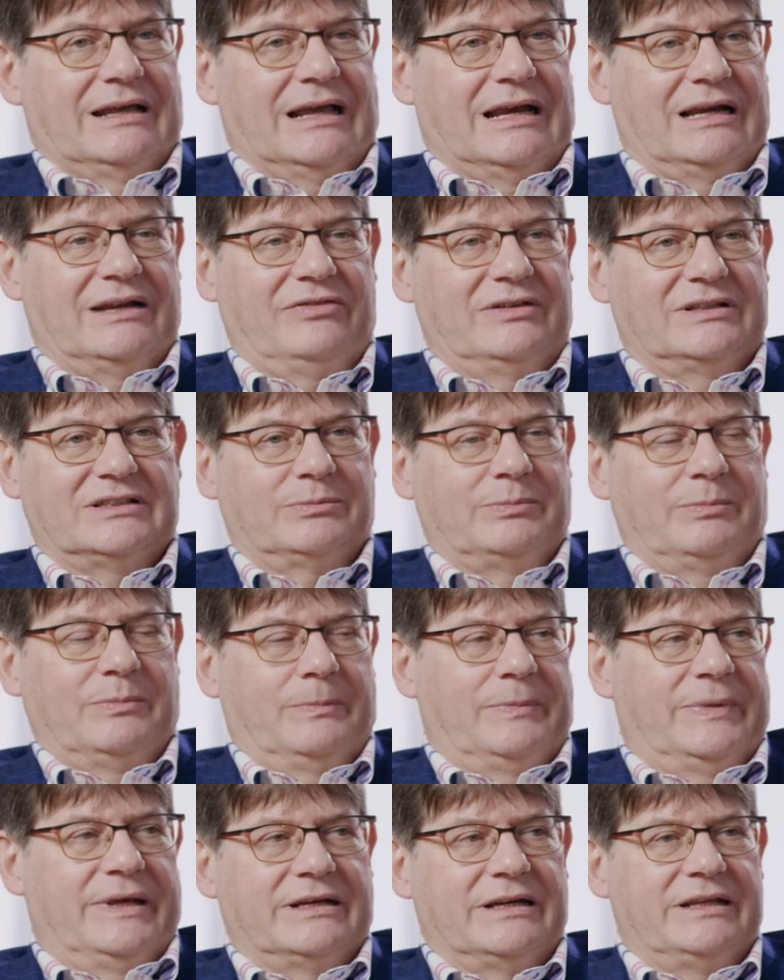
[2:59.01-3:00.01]
And if it's
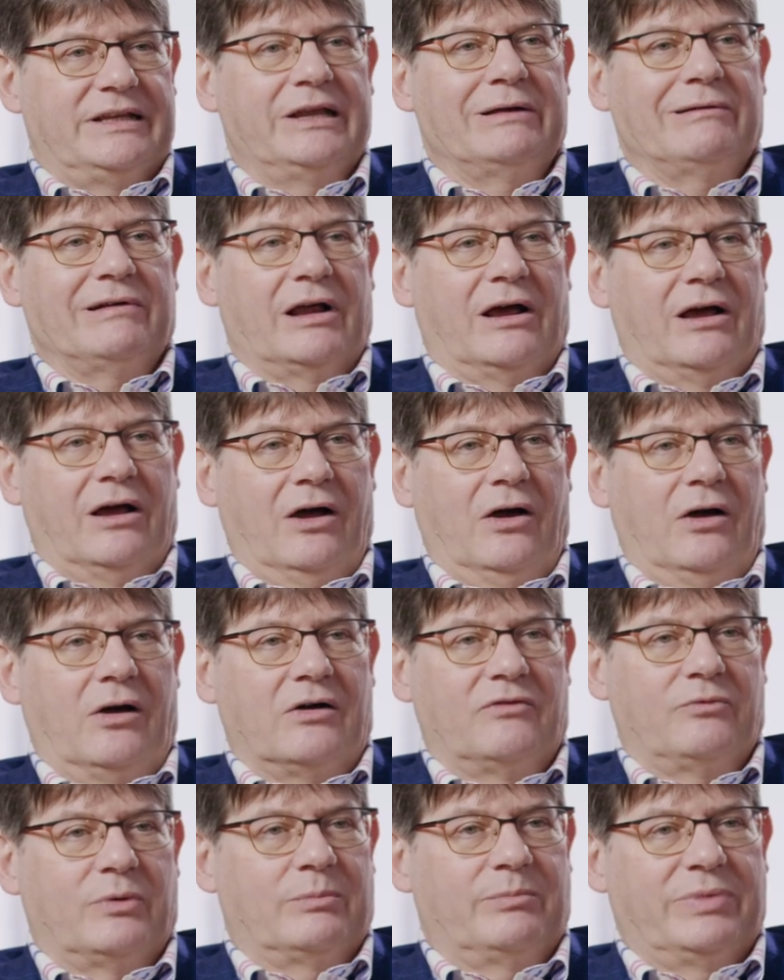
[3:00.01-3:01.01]
been a year and a
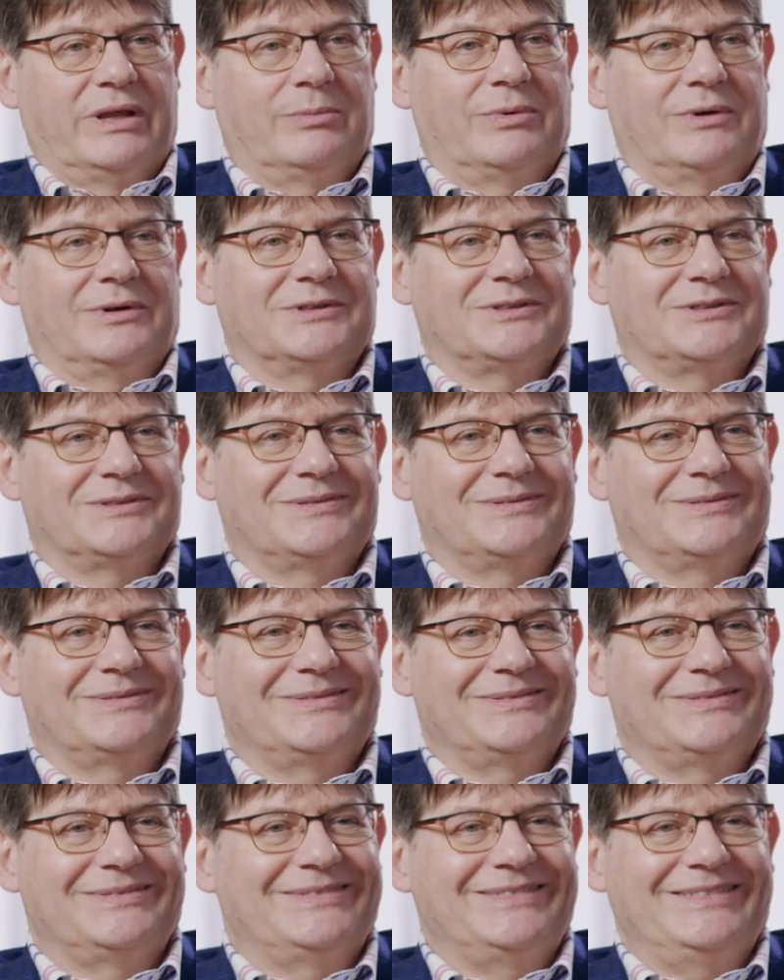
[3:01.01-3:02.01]
half when people's,
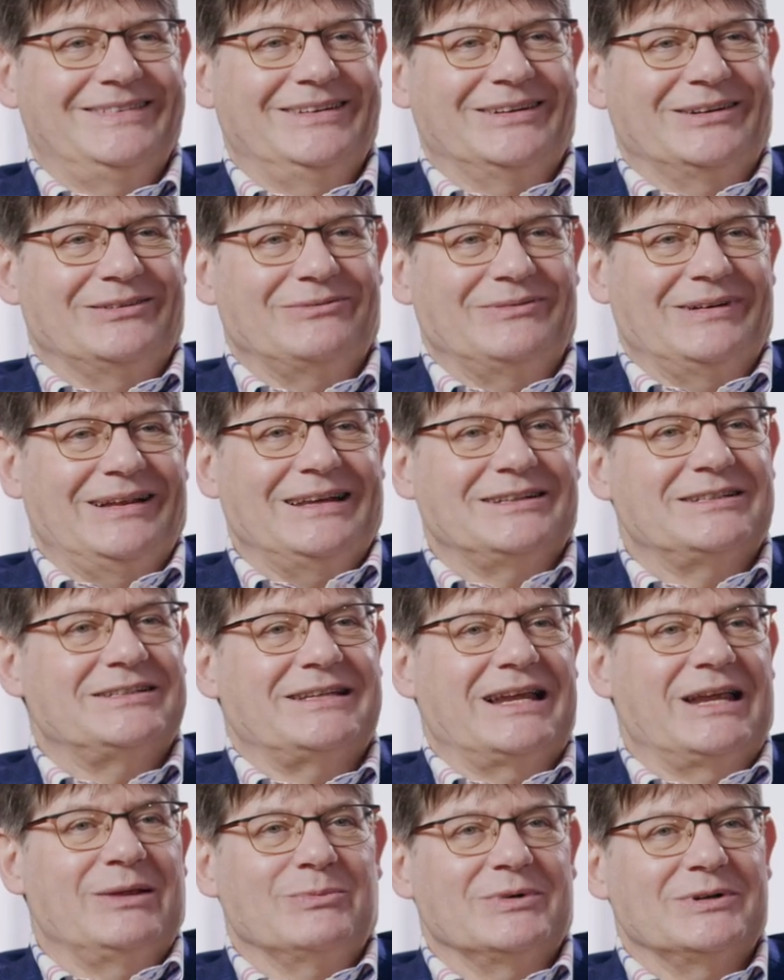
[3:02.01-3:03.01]

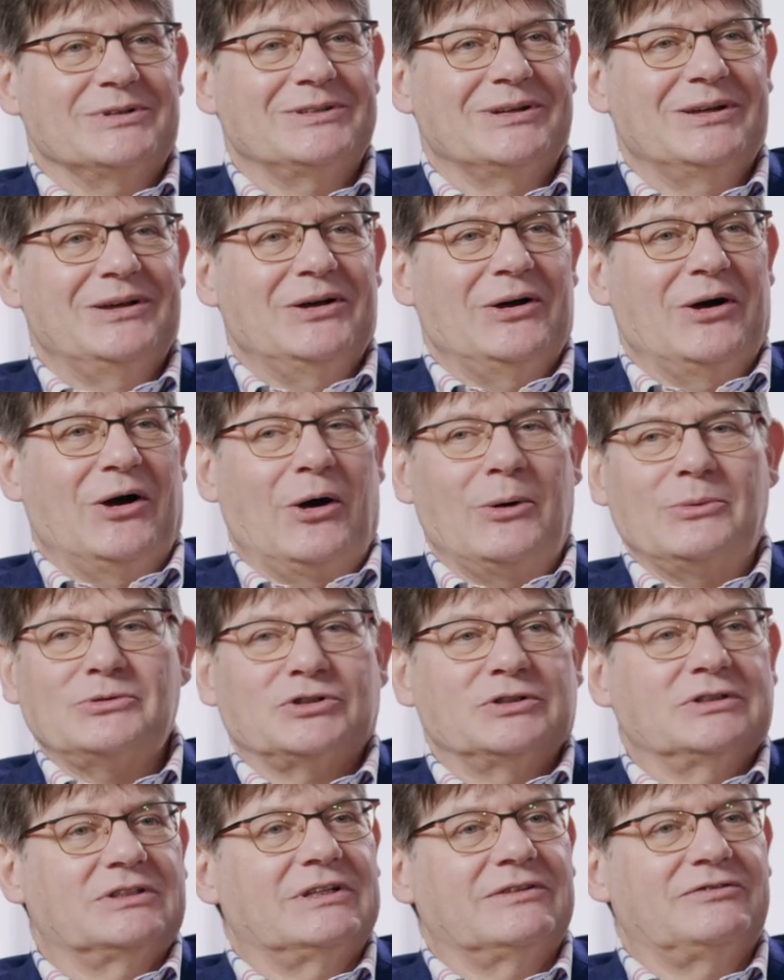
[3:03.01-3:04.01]
entertainment
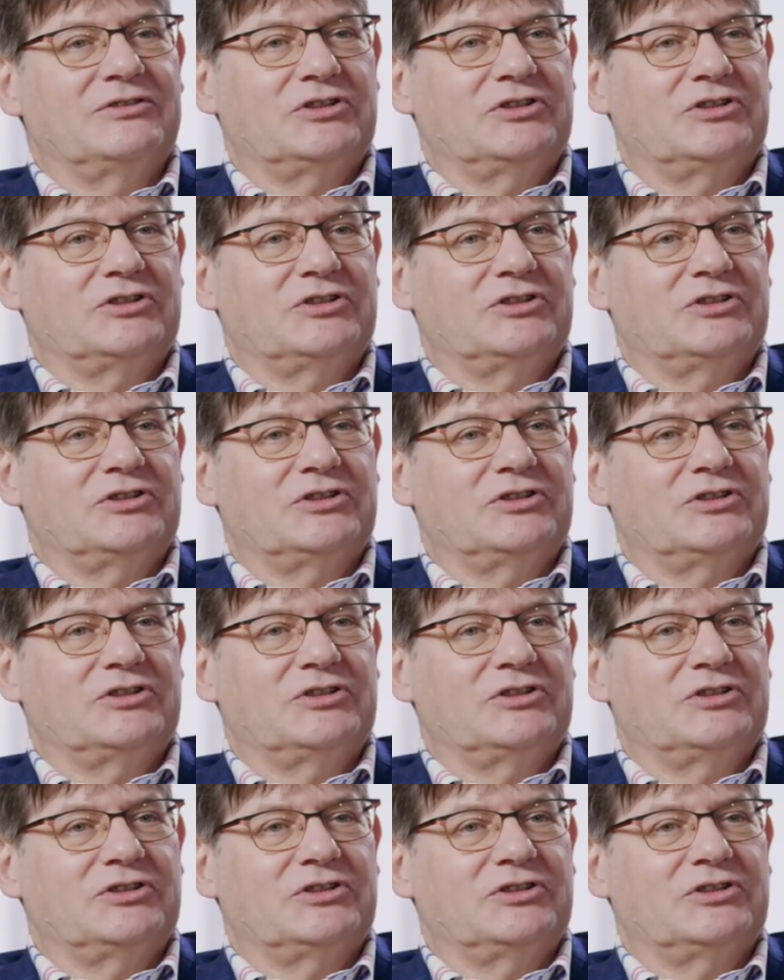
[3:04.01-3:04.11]
options have